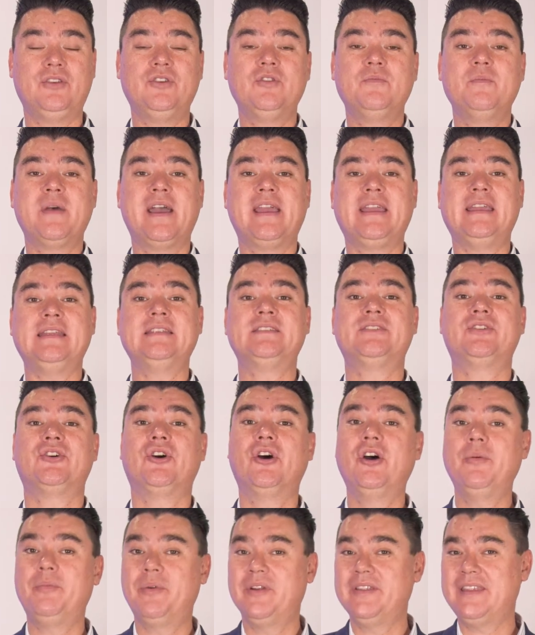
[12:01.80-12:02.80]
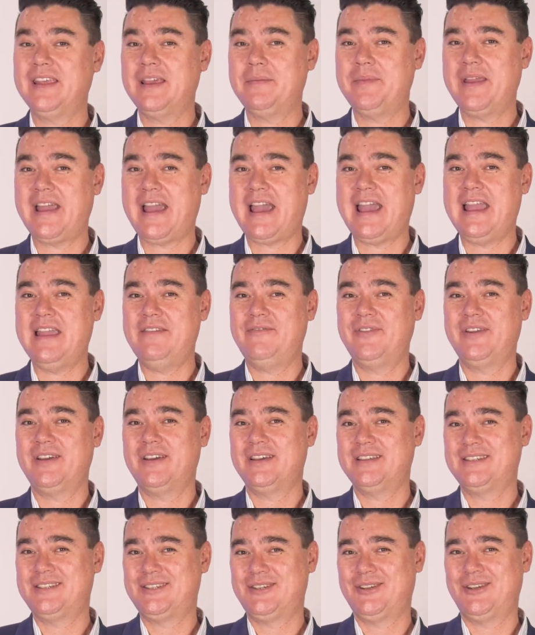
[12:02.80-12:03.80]
You may interpret their behaviour
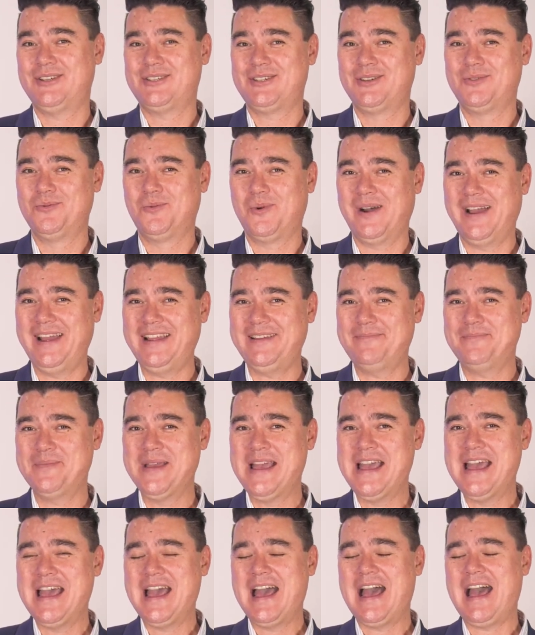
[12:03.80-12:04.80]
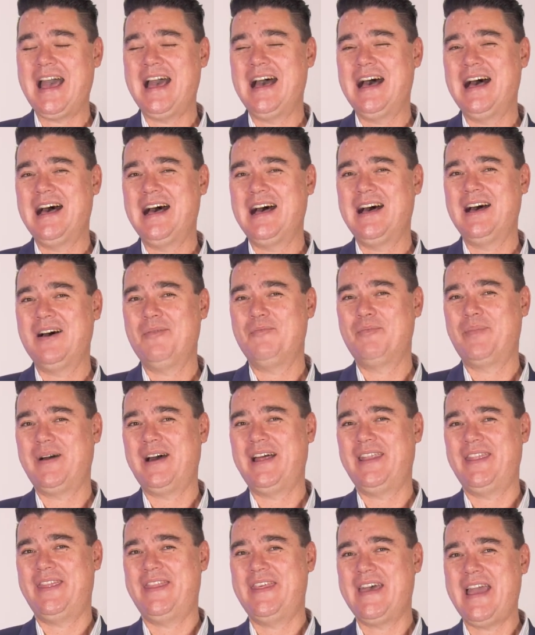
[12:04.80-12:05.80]
a certain way,
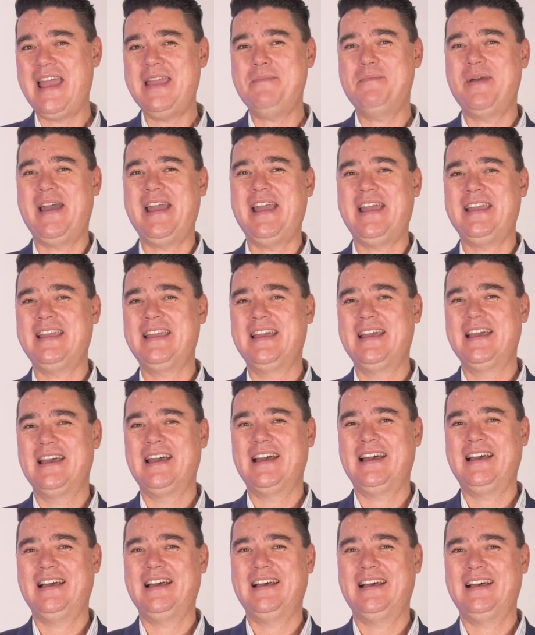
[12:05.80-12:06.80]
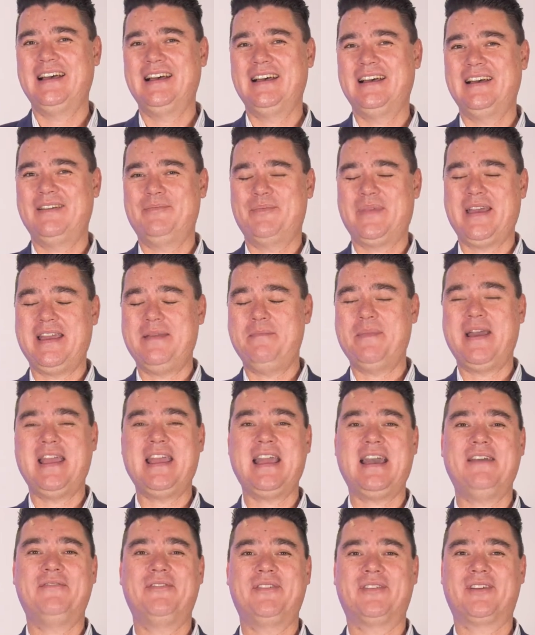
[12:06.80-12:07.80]
but they may
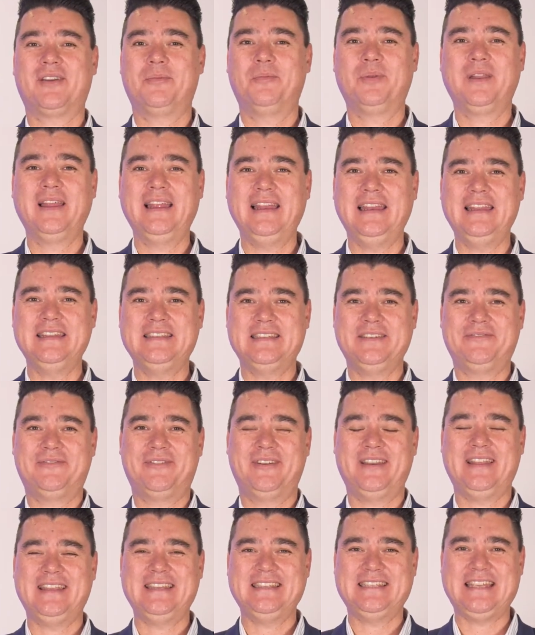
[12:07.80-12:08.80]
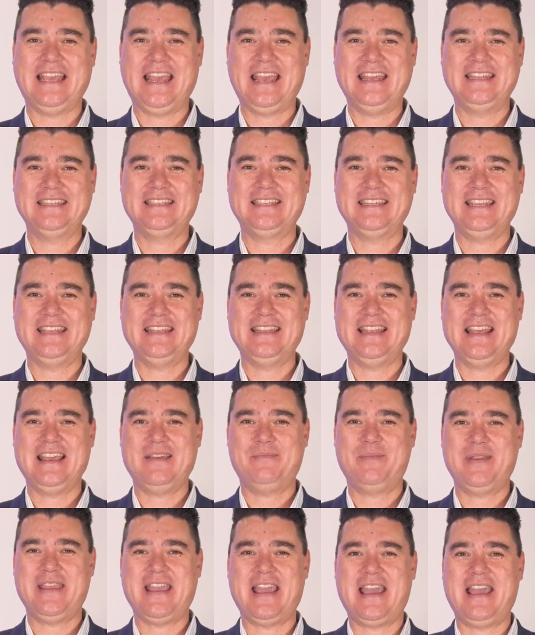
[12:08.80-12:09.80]
have a completely different intent in
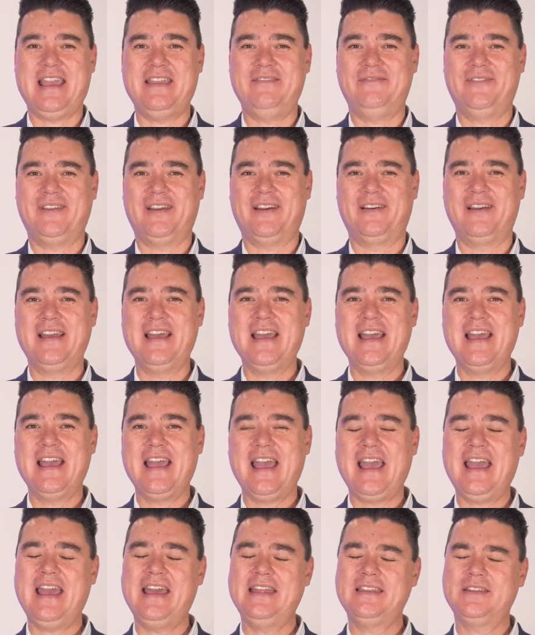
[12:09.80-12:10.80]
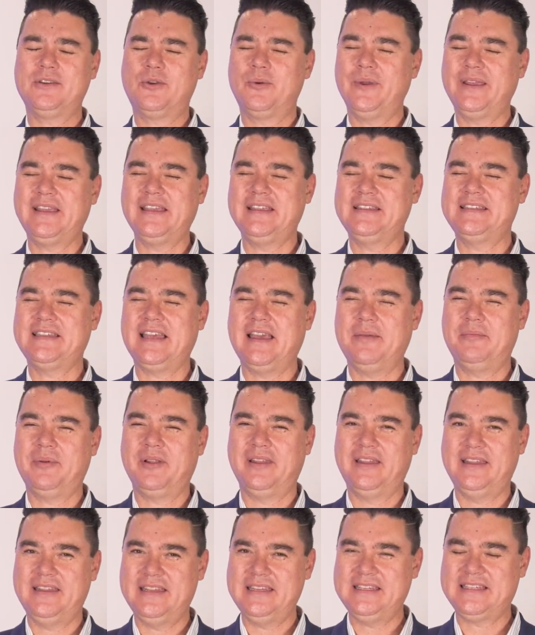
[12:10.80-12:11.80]
their behaviour. And a quick
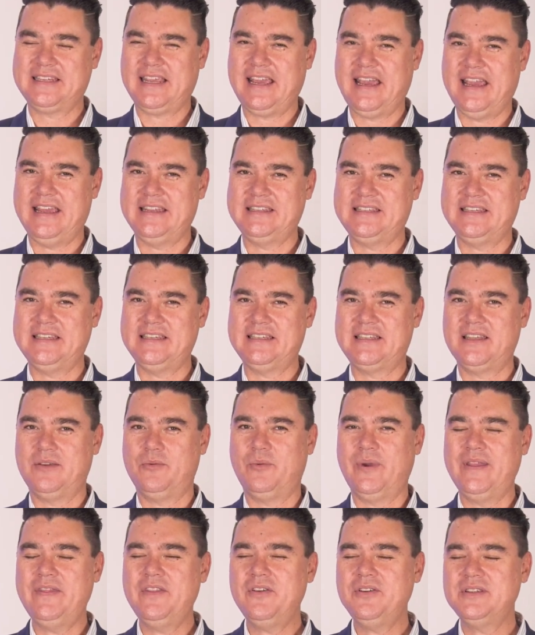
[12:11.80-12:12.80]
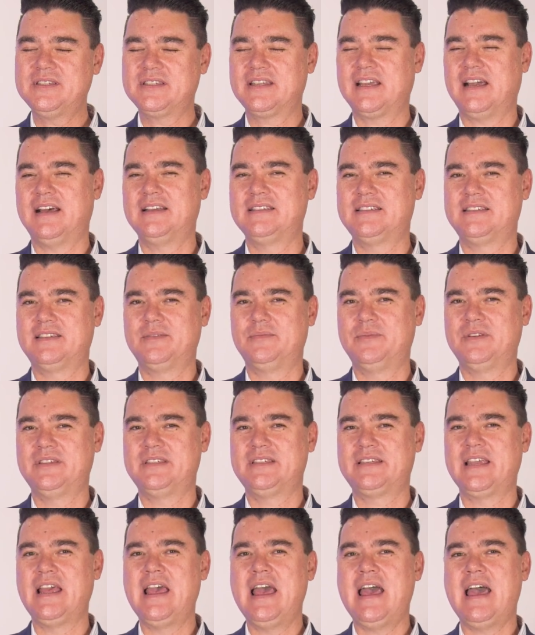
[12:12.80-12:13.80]
example in this case is that when those
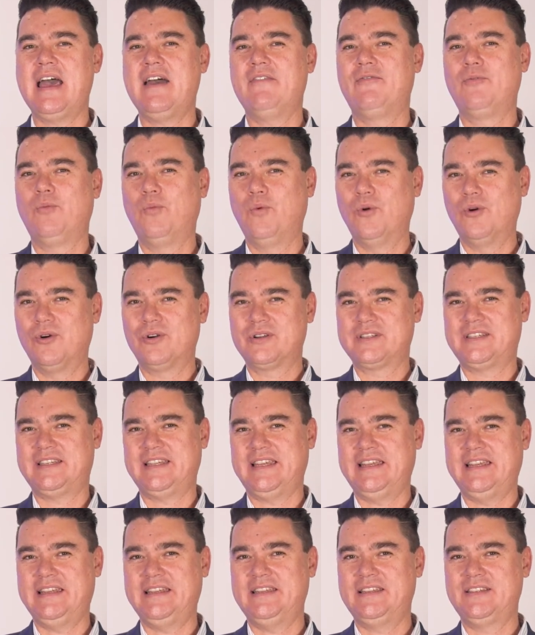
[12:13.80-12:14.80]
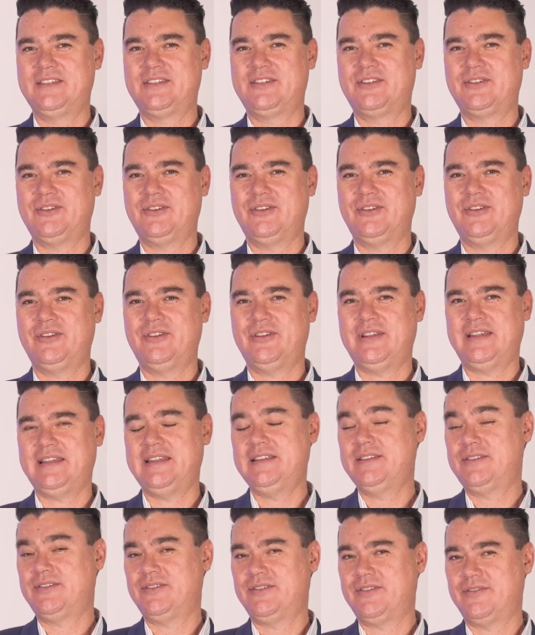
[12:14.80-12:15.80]
customers have walked into
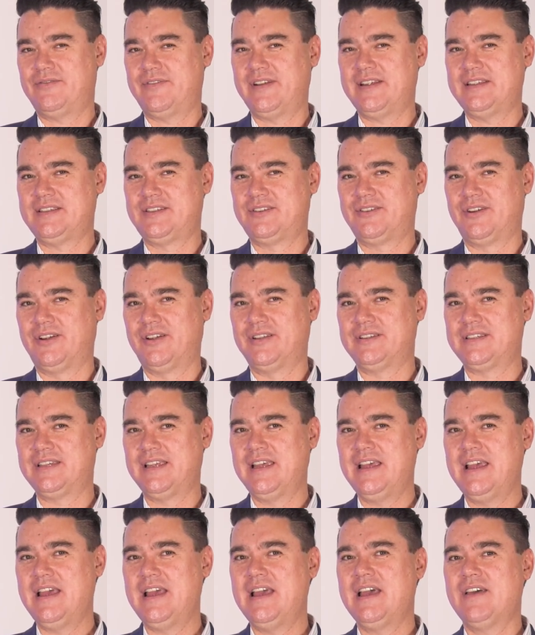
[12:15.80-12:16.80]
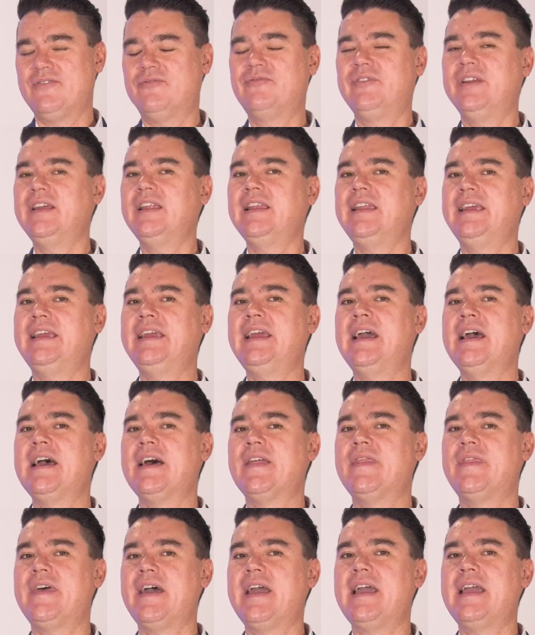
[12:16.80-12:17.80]
the restaurant, really,
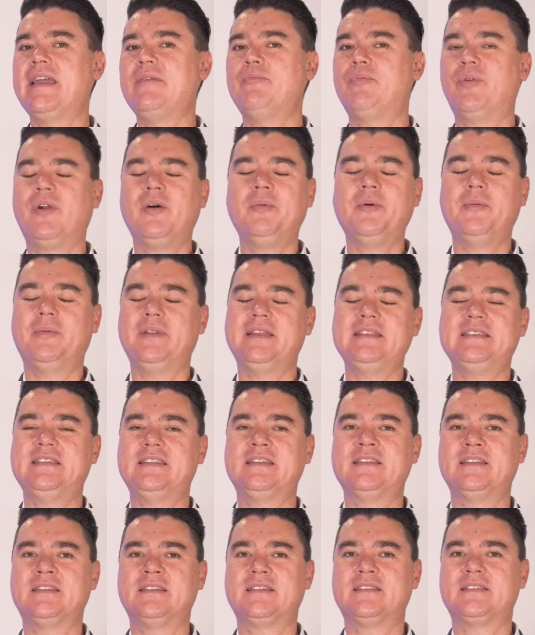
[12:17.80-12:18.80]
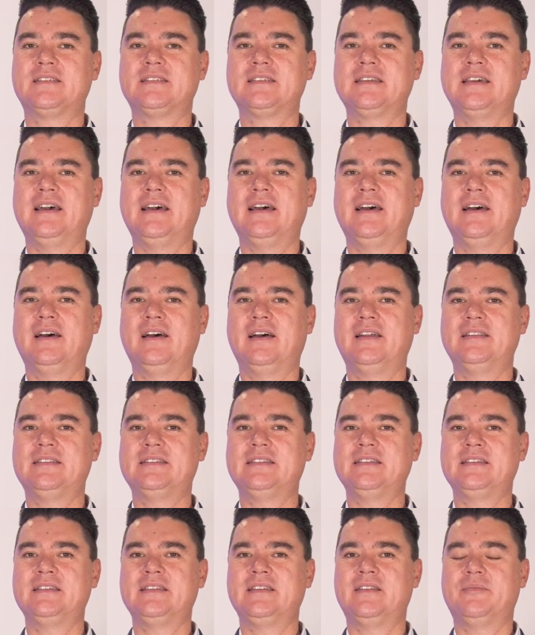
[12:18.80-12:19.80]
they probably didn't
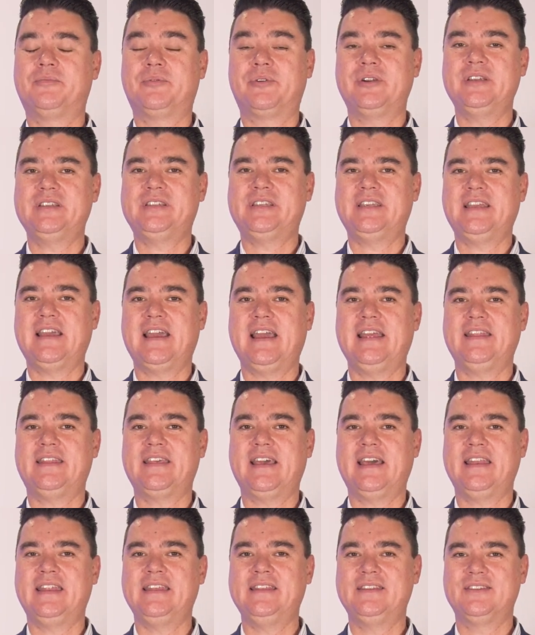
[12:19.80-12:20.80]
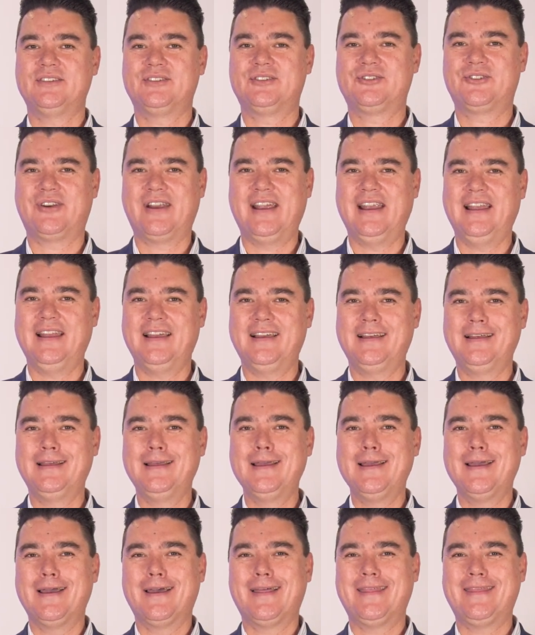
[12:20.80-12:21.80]
appreciate that in Australia
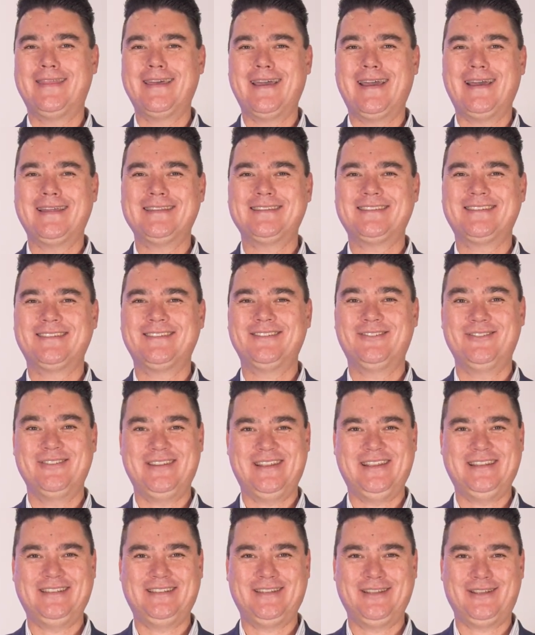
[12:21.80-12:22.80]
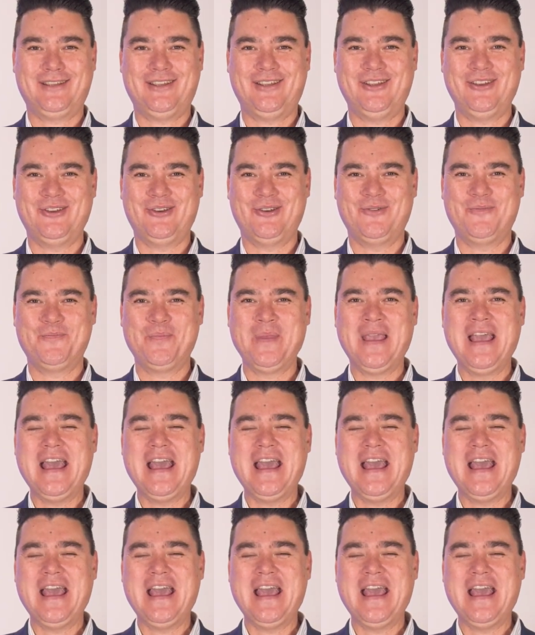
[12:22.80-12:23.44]
that you need to queue.